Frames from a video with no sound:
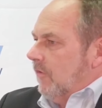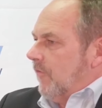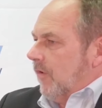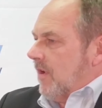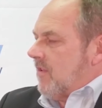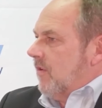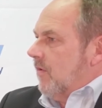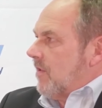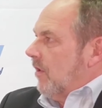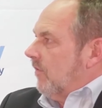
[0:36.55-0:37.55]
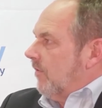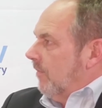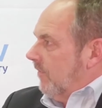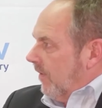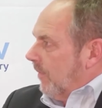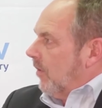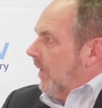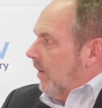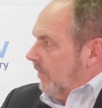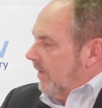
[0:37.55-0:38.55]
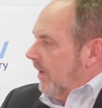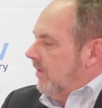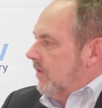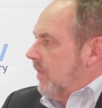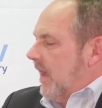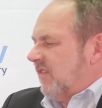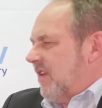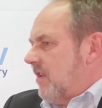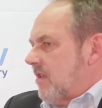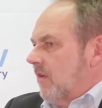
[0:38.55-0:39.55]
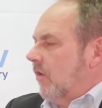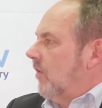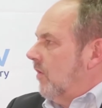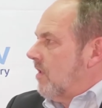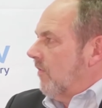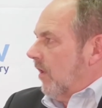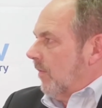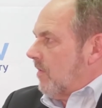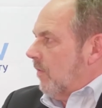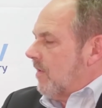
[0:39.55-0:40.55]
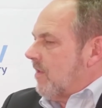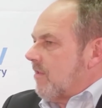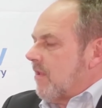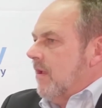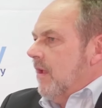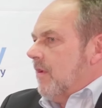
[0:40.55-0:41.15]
for us to start from the ground and do that just isn't a good use of our resources.